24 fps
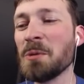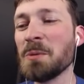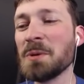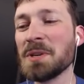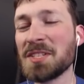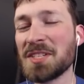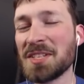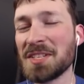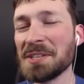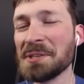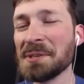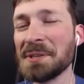
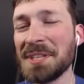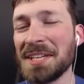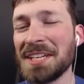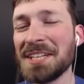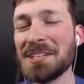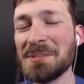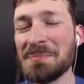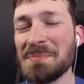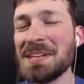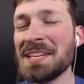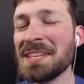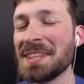We still
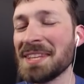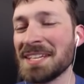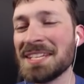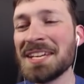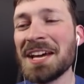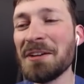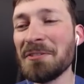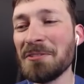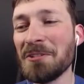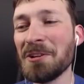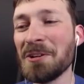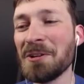need to meet the
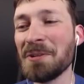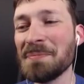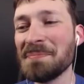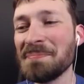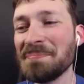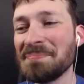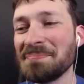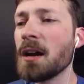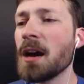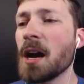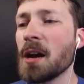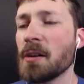devil.
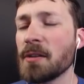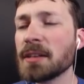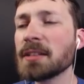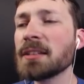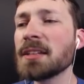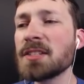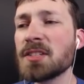All right,